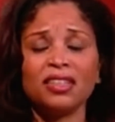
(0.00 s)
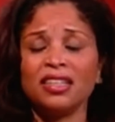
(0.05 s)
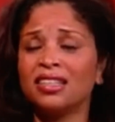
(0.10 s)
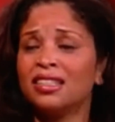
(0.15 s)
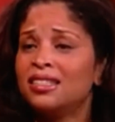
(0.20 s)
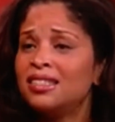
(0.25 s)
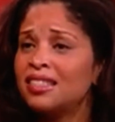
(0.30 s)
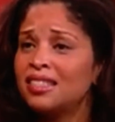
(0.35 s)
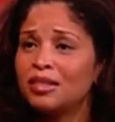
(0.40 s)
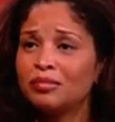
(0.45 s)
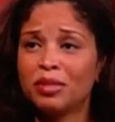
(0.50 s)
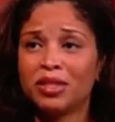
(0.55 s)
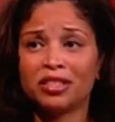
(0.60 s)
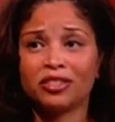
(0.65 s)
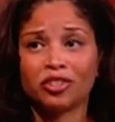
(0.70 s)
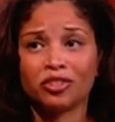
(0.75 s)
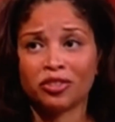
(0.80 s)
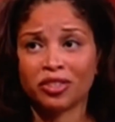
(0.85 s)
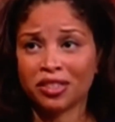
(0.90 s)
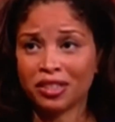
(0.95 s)
It doesn't mean
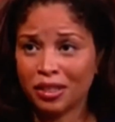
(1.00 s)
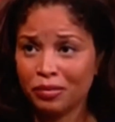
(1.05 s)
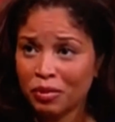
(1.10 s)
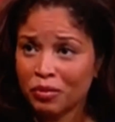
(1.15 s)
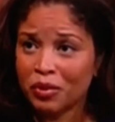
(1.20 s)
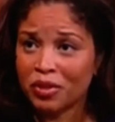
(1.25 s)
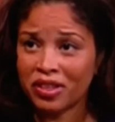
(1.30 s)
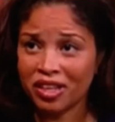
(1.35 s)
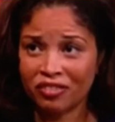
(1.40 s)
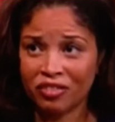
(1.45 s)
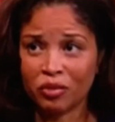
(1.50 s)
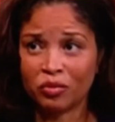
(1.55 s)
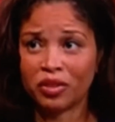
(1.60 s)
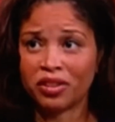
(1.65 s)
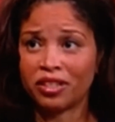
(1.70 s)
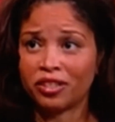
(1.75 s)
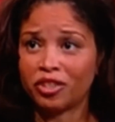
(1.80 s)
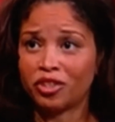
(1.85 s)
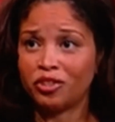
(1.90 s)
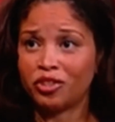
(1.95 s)
that you're sleeping with everyone
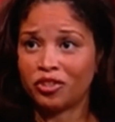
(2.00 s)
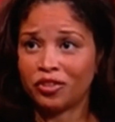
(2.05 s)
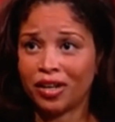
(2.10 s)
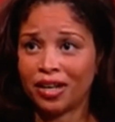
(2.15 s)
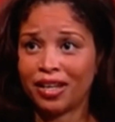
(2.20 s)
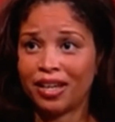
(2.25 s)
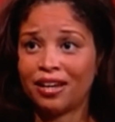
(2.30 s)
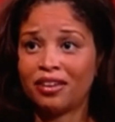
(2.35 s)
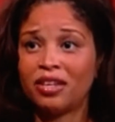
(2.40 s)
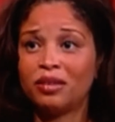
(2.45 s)
that you try out.